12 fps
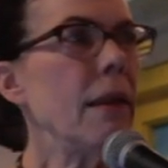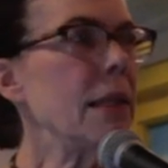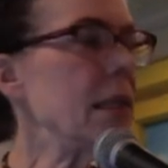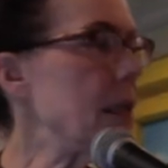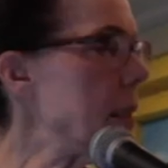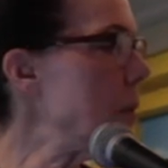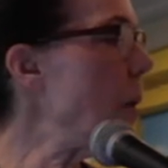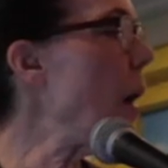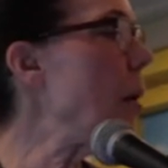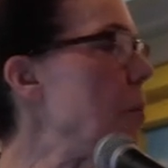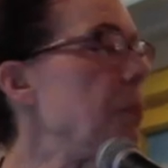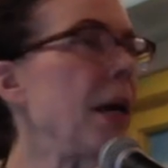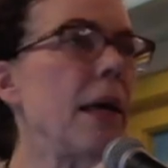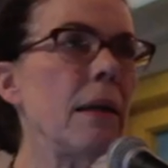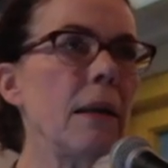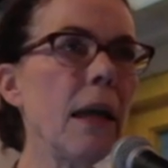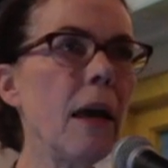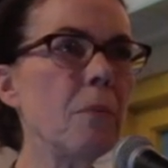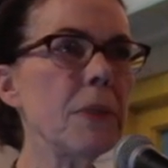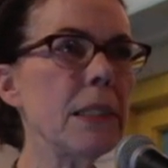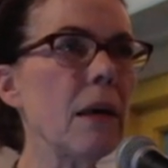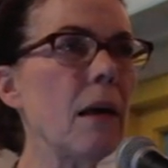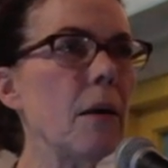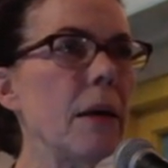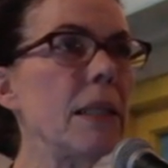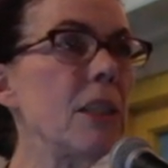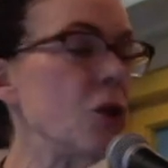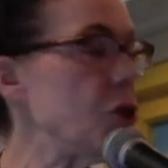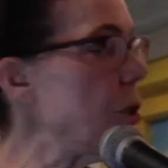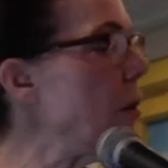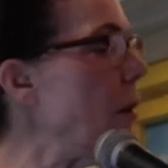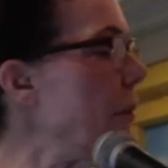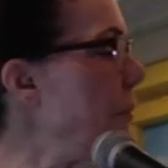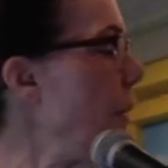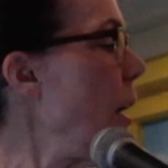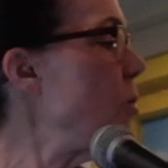This is Penn Kemp's edition of